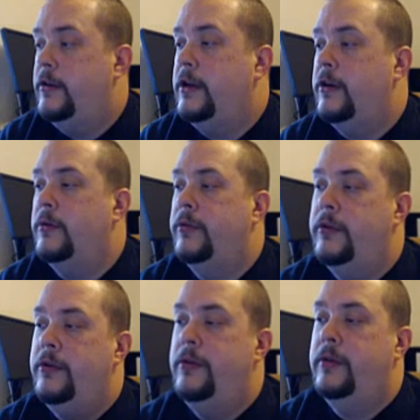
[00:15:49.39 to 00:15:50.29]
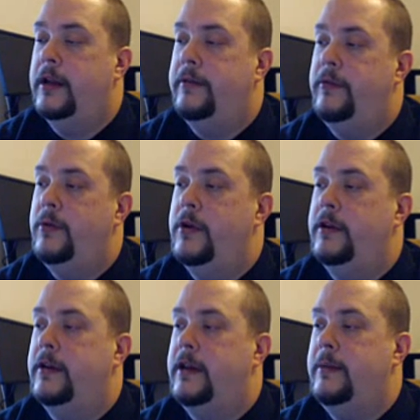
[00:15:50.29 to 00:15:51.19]
You can go through, like if you
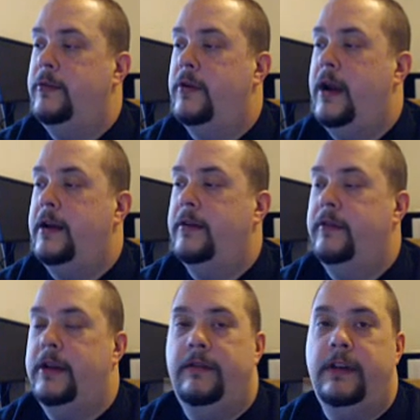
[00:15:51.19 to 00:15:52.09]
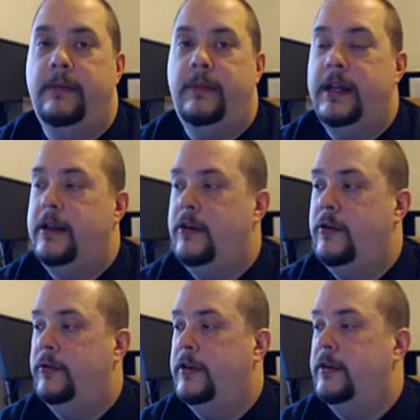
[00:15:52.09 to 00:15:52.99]
wanted to keep track of FTP
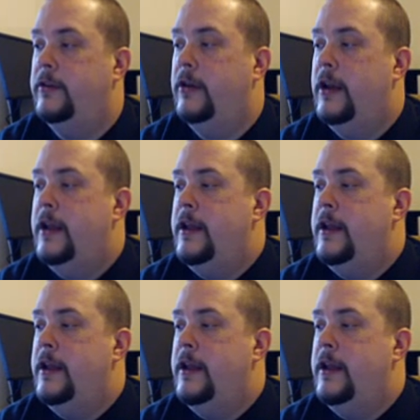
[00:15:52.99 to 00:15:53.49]
usage,